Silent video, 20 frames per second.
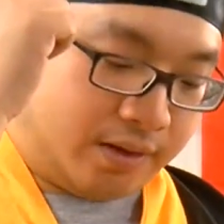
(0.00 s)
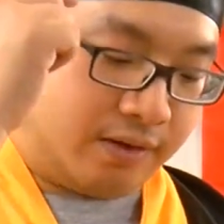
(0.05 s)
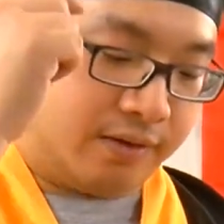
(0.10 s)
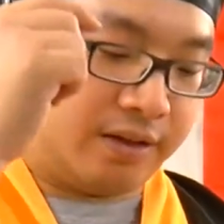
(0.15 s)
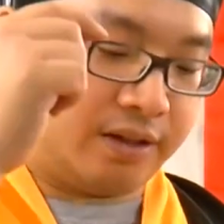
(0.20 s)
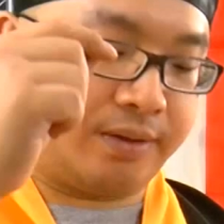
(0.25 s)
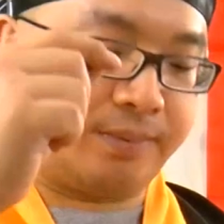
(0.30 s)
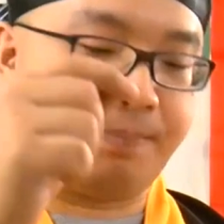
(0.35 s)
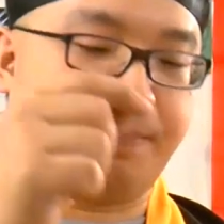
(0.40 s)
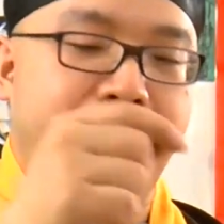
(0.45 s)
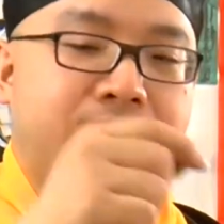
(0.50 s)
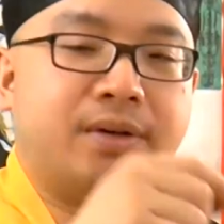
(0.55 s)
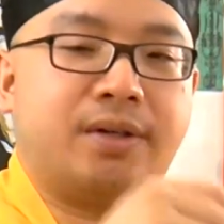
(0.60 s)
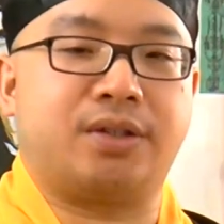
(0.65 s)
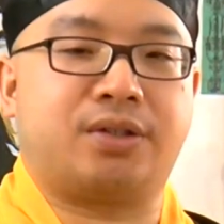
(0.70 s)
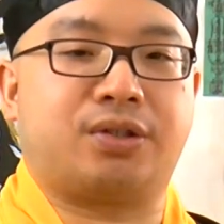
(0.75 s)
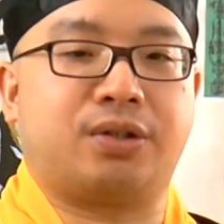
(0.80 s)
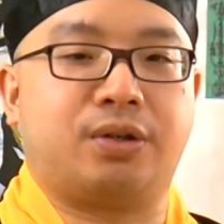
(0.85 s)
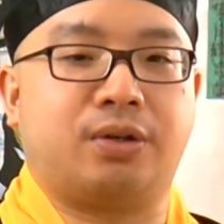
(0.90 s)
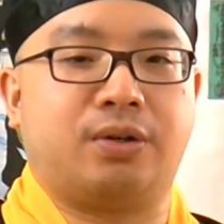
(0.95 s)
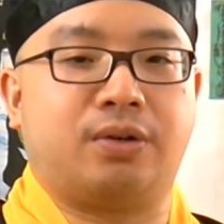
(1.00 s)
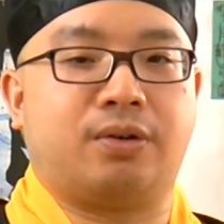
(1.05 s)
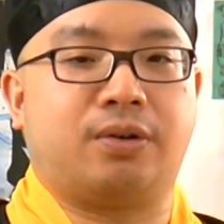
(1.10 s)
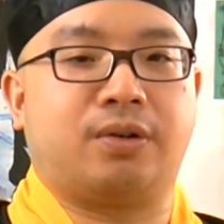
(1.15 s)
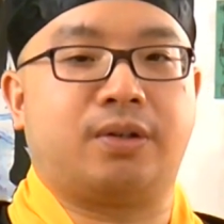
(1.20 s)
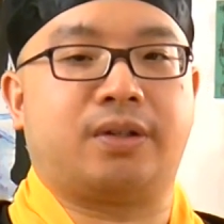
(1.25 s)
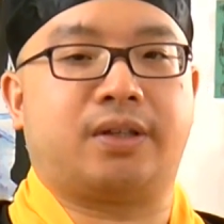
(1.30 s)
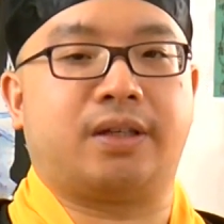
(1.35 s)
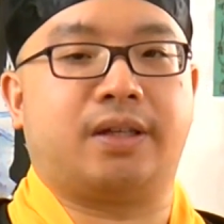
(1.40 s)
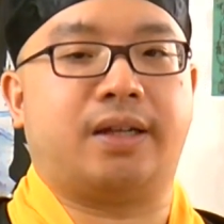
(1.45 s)
spiritual
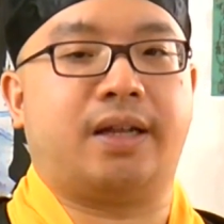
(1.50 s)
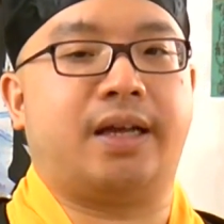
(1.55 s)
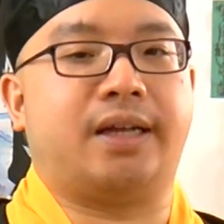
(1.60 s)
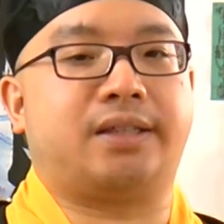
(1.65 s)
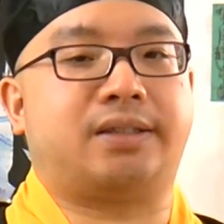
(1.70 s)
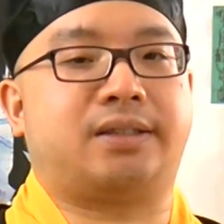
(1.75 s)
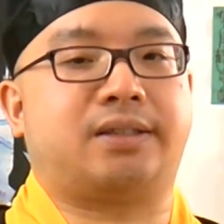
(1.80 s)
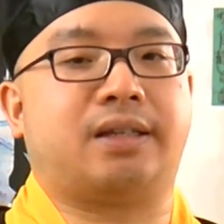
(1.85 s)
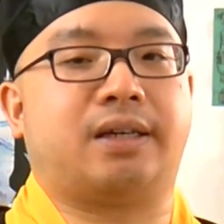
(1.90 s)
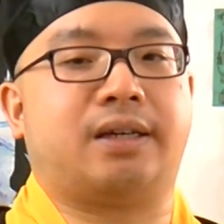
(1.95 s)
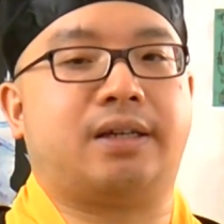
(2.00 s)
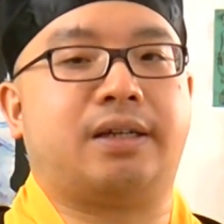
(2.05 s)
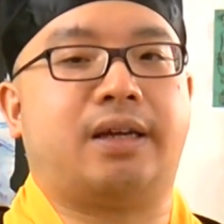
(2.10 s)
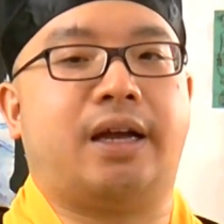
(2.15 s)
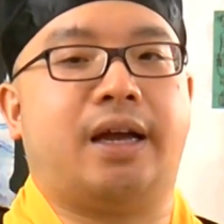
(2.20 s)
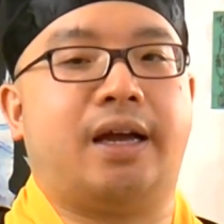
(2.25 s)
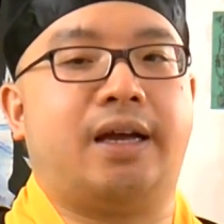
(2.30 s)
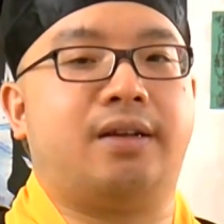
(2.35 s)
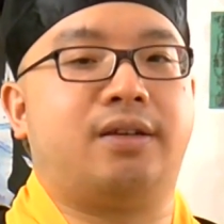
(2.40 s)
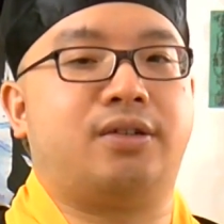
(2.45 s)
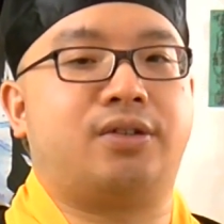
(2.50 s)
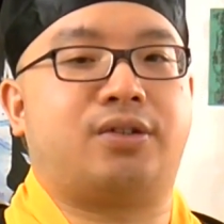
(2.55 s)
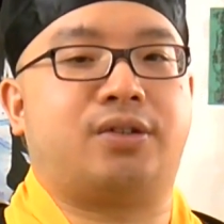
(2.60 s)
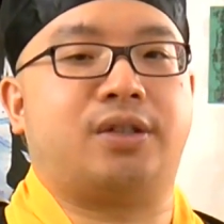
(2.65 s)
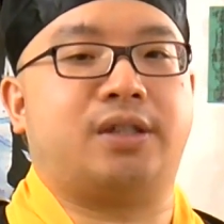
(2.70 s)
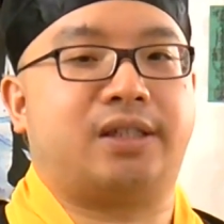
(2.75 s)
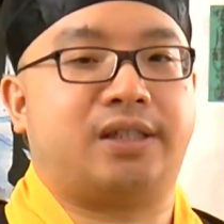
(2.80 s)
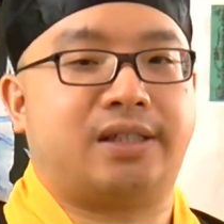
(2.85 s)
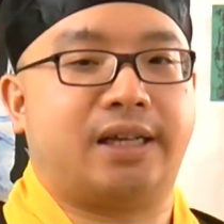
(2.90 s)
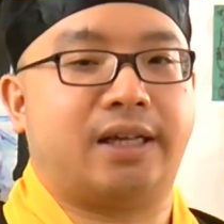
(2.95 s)
or the less
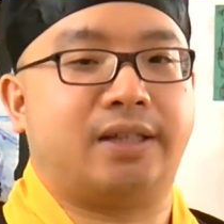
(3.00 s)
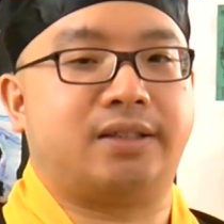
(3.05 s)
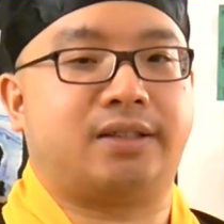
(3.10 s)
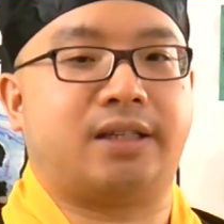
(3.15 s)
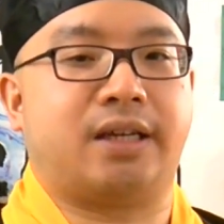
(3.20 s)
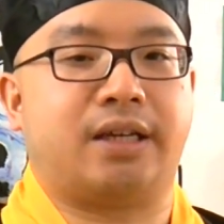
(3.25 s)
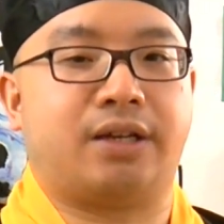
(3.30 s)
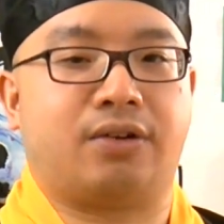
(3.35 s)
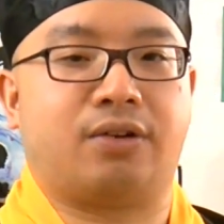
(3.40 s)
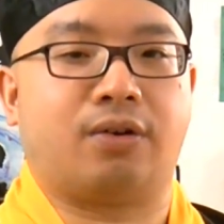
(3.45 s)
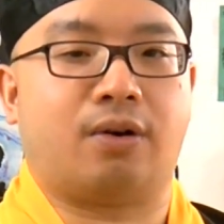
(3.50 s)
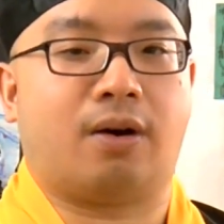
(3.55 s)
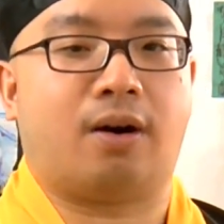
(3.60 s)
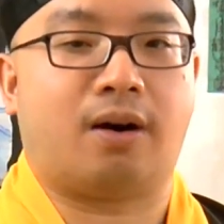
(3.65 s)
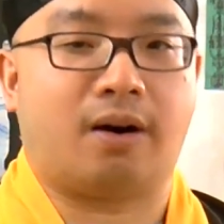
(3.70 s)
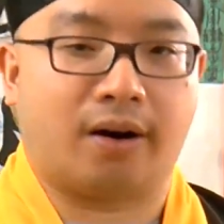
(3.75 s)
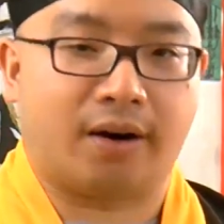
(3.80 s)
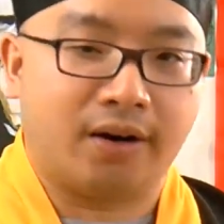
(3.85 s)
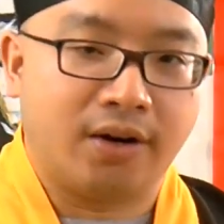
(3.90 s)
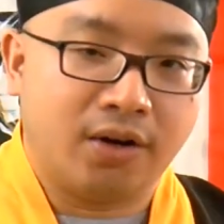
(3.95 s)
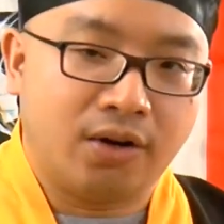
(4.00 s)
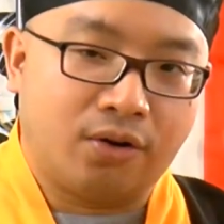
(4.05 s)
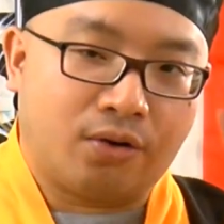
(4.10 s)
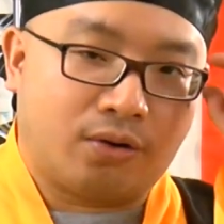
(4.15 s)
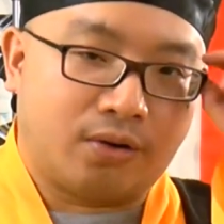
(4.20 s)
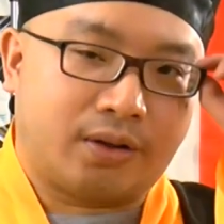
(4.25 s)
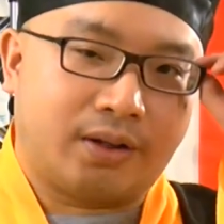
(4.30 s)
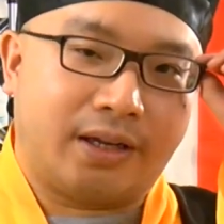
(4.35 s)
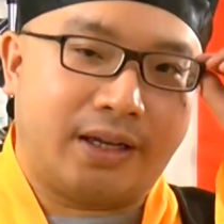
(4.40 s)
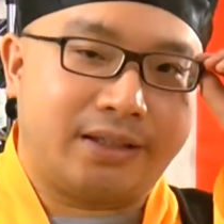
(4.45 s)
energy sensing you are,
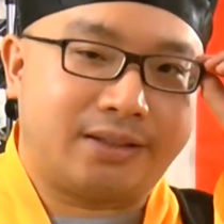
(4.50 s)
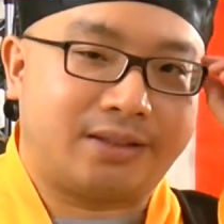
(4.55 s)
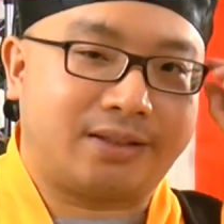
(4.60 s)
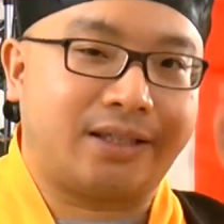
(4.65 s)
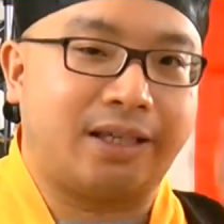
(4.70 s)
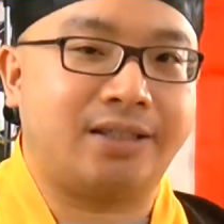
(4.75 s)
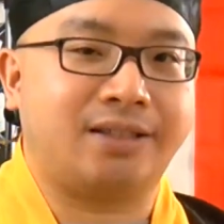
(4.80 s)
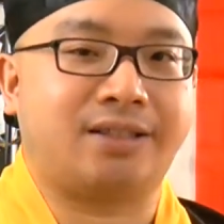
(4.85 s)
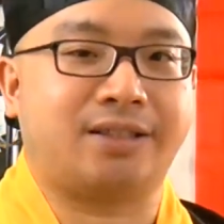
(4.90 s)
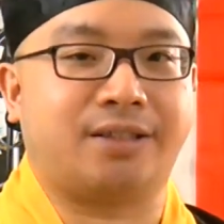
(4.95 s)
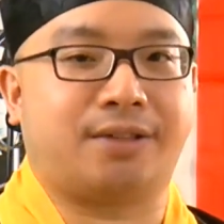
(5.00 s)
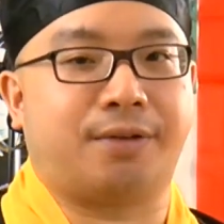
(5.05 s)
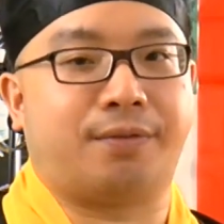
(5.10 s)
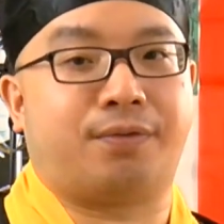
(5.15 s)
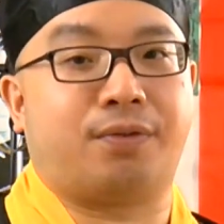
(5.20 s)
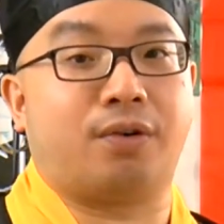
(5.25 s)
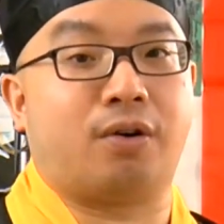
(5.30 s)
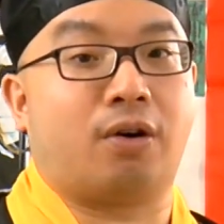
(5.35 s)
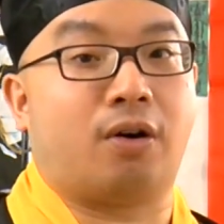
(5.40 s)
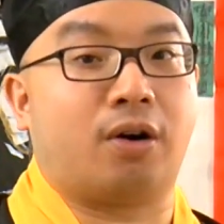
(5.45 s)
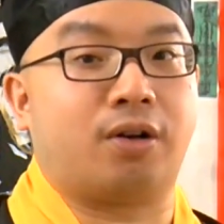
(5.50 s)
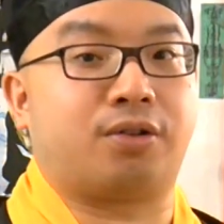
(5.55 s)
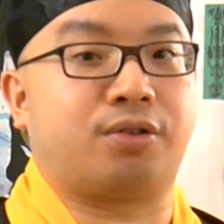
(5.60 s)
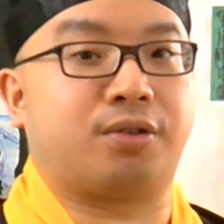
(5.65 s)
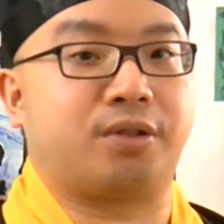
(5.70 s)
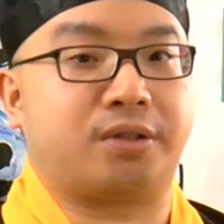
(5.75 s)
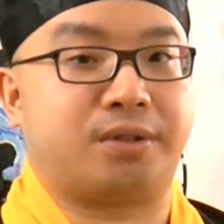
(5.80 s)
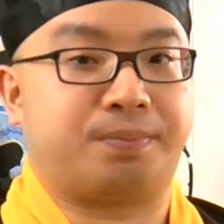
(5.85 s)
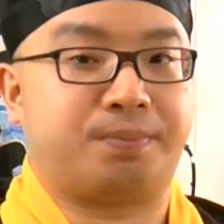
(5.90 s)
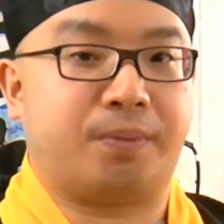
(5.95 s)
or the less sensitive you are to
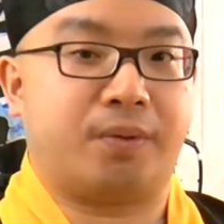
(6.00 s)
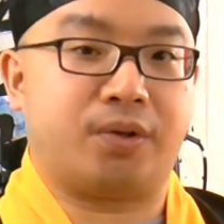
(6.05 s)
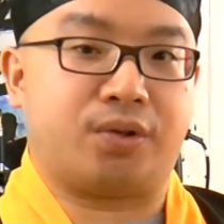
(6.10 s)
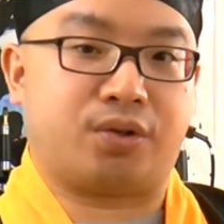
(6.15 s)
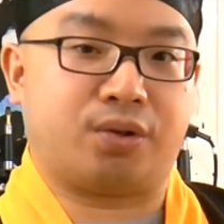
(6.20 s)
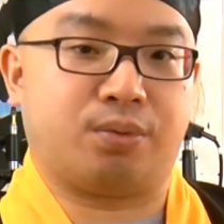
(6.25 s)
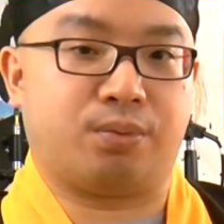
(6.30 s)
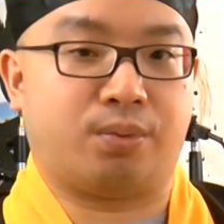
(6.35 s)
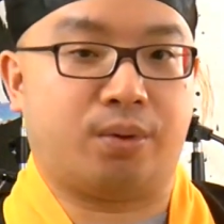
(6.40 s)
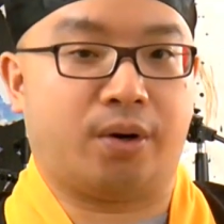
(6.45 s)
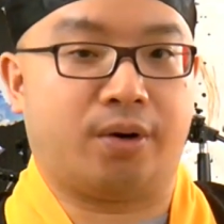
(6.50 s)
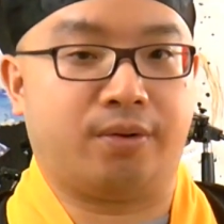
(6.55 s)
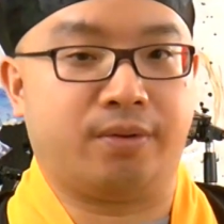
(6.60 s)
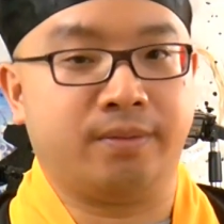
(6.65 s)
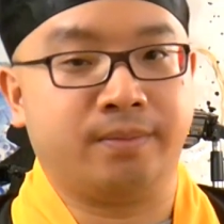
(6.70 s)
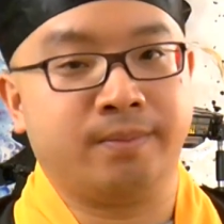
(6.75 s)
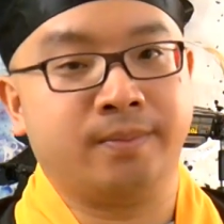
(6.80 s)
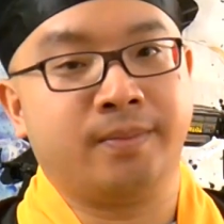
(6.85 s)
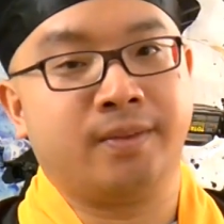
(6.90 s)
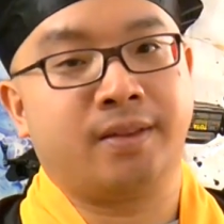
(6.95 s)
the spiritual world.